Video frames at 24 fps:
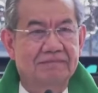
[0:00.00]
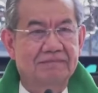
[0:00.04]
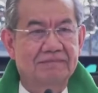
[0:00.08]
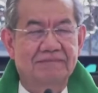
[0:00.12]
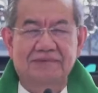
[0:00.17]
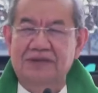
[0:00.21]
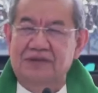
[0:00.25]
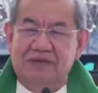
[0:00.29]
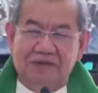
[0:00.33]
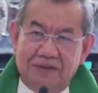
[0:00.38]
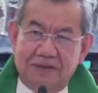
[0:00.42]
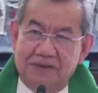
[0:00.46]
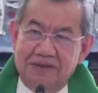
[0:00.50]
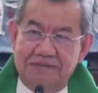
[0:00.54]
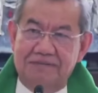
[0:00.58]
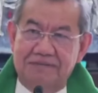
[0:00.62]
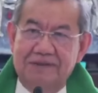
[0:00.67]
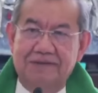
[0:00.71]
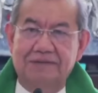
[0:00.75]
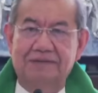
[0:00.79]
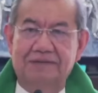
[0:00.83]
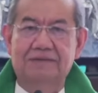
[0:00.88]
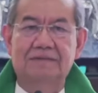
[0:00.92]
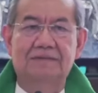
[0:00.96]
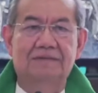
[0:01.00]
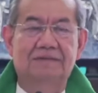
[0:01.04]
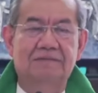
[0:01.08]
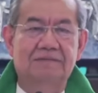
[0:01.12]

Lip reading: It's all about you.